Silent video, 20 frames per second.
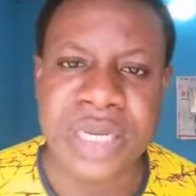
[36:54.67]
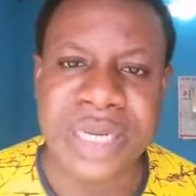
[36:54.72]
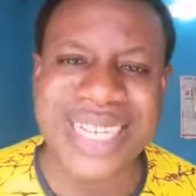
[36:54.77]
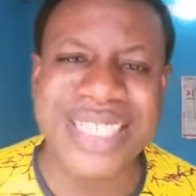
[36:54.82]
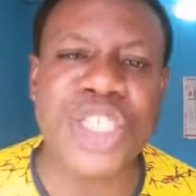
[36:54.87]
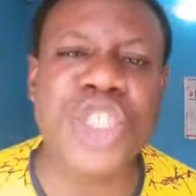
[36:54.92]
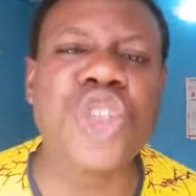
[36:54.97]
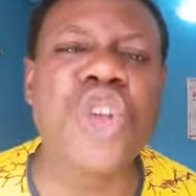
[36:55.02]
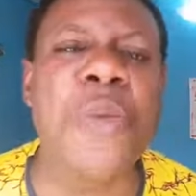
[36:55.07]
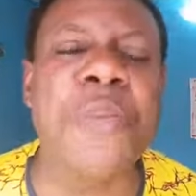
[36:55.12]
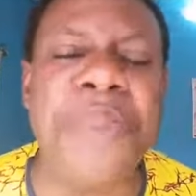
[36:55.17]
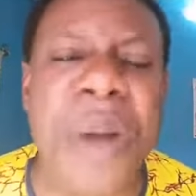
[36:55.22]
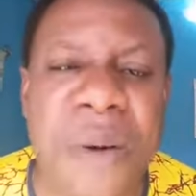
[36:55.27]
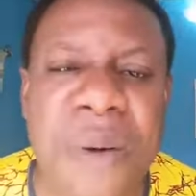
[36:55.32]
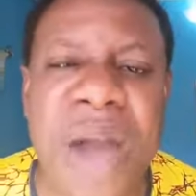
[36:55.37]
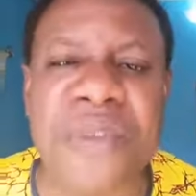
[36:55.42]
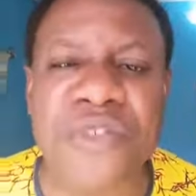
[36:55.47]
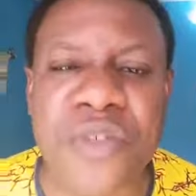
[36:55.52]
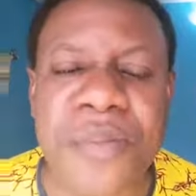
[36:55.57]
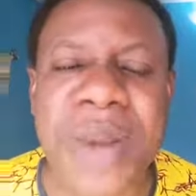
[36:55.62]
There's no
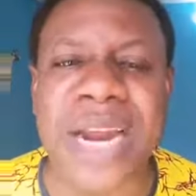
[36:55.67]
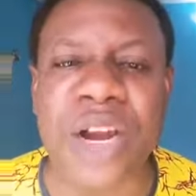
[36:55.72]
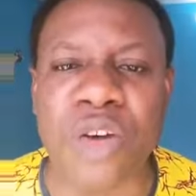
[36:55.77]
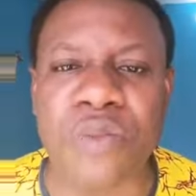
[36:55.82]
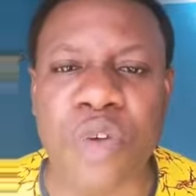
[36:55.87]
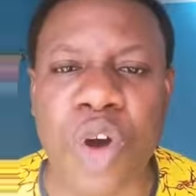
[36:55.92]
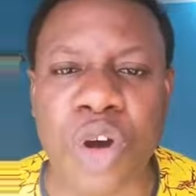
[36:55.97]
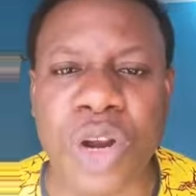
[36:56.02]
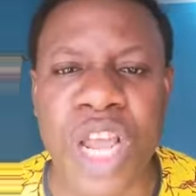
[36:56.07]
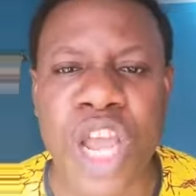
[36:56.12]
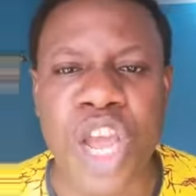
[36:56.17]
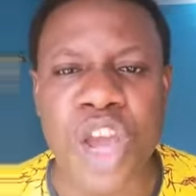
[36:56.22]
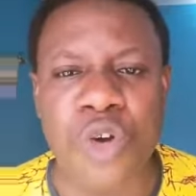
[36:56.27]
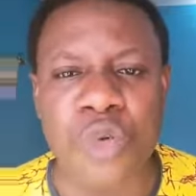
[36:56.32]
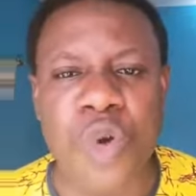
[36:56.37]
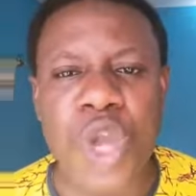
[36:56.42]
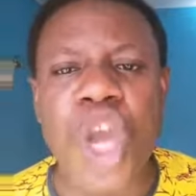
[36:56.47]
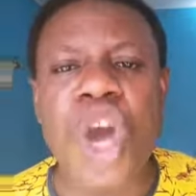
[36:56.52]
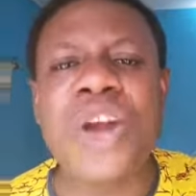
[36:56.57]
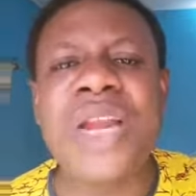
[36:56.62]
powerful man of God.
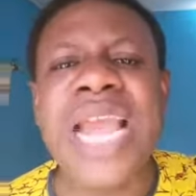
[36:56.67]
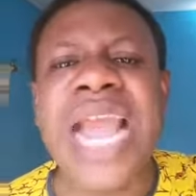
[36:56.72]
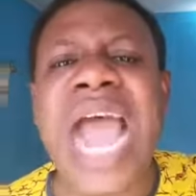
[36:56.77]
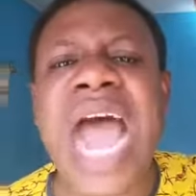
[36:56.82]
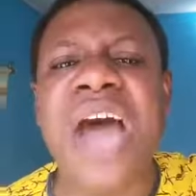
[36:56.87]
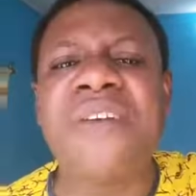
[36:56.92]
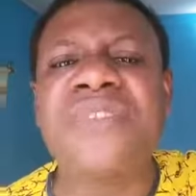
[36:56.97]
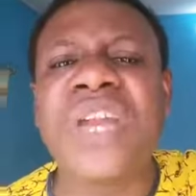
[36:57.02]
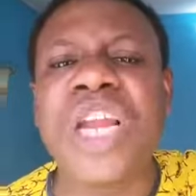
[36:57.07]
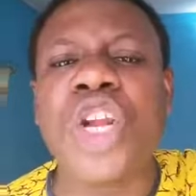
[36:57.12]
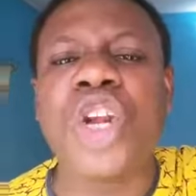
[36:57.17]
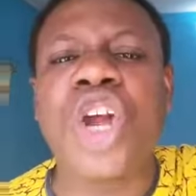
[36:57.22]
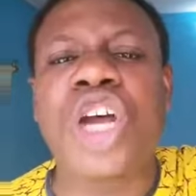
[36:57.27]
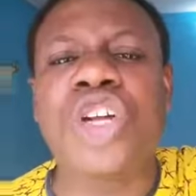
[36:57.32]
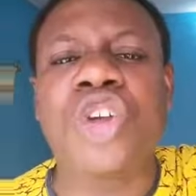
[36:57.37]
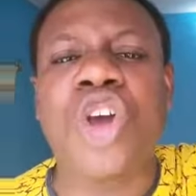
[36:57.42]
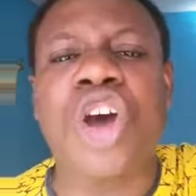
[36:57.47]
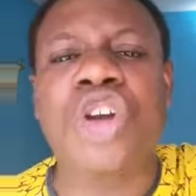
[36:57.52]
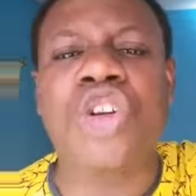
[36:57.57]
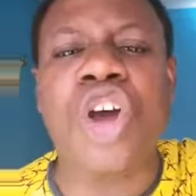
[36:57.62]
We only have the
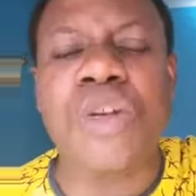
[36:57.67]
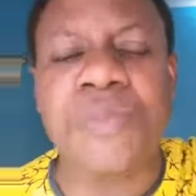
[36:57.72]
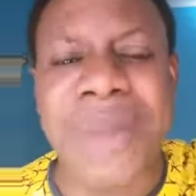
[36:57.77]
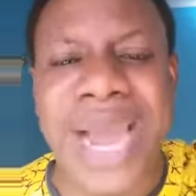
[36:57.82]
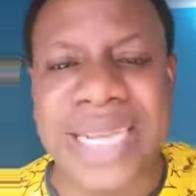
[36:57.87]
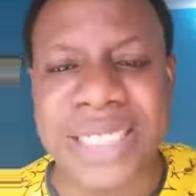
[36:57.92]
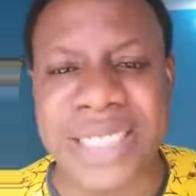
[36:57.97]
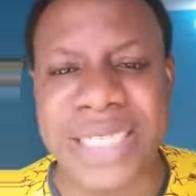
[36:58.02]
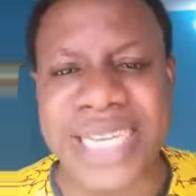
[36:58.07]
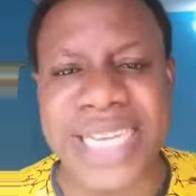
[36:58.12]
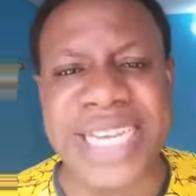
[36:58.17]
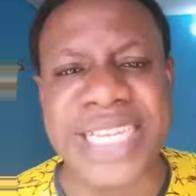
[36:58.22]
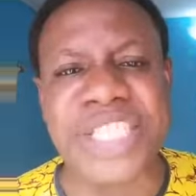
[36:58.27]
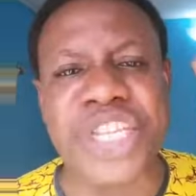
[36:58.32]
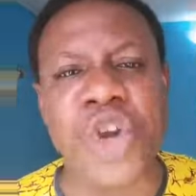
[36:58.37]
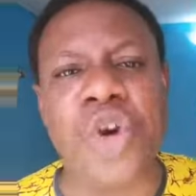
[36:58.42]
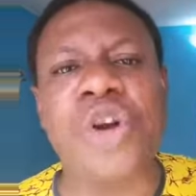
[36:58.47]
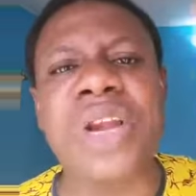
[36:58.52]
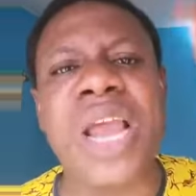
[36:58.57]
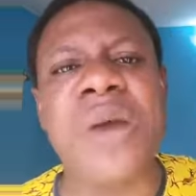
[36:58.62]
Lord God Almighty. He is
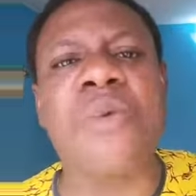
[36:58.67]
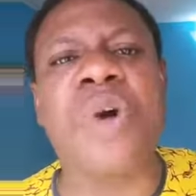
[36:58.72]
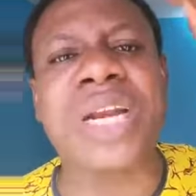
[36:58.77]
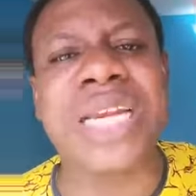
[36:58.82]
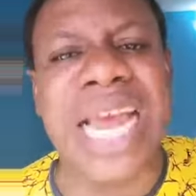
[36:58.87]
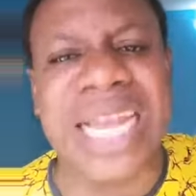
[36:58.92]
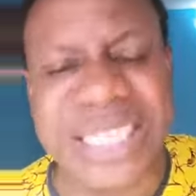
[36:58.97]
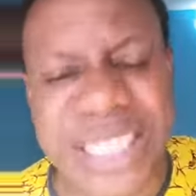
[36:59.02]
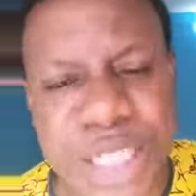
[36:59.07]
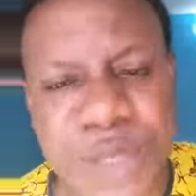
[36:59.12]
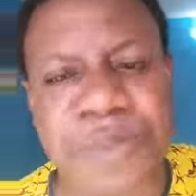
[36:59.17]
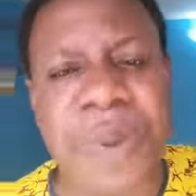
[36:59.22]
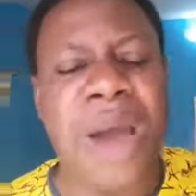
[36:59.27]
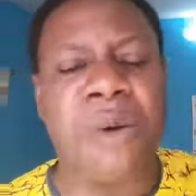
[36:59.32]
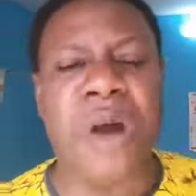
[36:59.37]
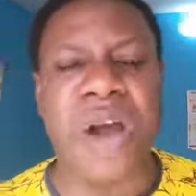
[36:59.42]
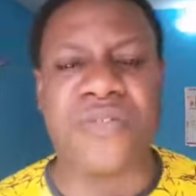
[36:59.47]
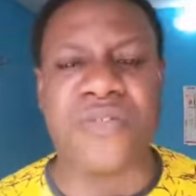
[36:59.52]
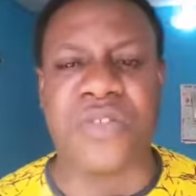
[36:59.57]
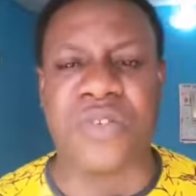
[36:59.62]
the only one that is
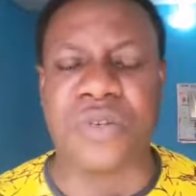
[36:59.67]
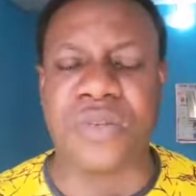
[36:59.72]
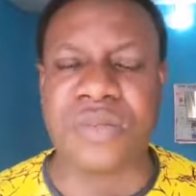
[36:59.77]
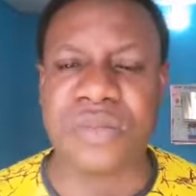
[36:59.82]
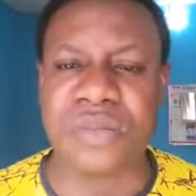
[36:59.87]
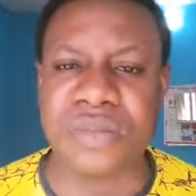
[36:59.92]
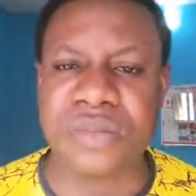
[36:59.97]
powerful.